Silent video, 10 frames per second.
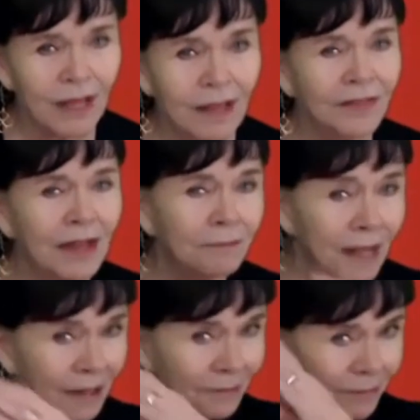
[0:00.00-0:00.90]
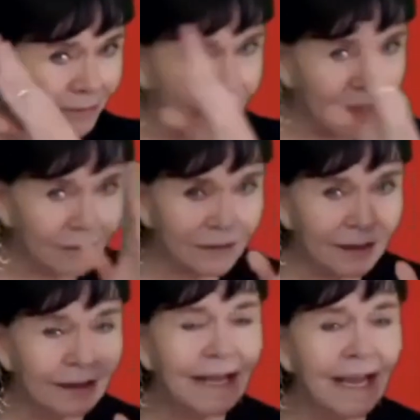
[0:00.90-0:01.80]
that that
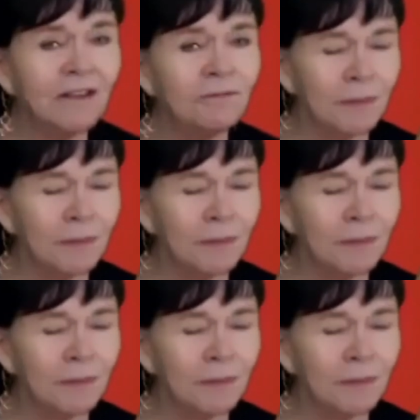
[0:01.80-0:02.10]
gave